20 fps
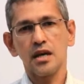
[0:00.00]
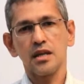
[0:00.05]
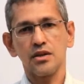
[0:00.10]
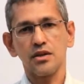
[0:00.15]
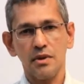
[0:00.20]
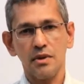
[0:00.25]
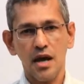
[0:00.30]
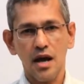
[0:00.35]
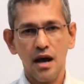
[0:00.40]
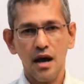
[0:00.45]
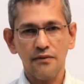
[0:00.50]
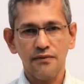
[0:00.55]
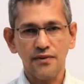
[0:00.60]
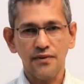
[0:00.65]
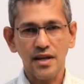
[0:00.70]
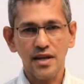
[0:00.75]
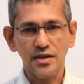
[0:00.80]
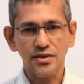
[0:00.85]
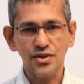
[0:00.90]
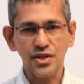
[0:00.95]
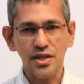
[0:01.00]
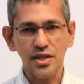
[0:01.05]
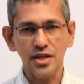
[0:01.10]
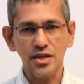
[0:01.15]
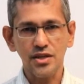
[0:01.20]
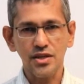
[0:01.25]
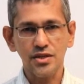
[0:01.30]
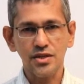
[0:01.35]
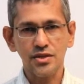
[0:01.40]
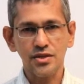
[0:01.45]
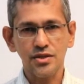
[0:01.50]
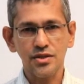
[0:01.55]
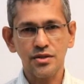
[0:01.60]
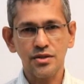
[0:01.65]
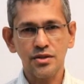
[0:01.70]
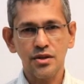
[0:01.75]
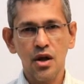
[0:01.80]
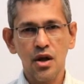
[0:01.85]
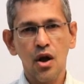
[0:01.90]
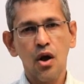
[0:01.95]
you may have letter series,
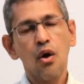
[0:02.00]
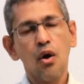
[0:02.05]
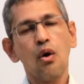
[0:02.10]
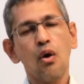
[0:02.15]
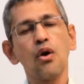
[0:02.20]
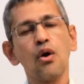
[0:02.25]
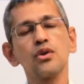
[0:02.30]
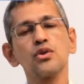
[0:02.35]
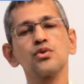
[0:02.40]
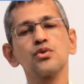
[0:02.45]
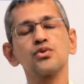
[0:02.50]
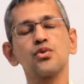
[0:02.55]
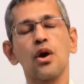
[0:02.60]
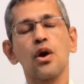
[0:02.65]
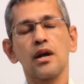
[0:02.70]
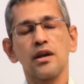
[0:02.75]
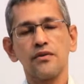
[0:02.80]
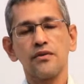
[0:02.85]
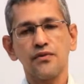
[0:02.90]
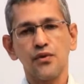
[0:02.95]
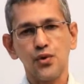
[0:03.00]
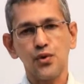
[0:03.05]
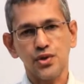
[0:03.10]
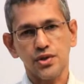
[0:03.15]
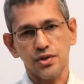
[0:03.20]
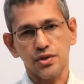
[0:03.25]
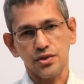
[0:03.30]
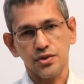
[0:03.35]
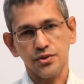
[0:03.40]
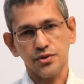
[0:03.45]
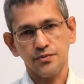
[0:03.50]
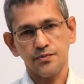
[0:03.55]
all those kind of questions.